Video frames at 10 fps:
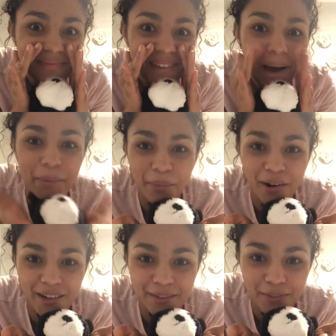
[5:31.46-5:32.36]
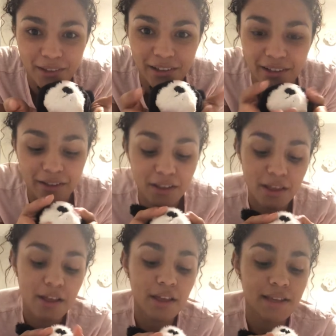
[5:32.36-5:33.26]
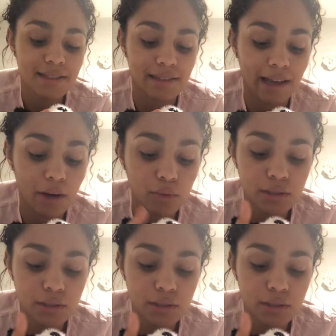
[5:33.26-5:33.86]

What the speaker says: upper part of the snout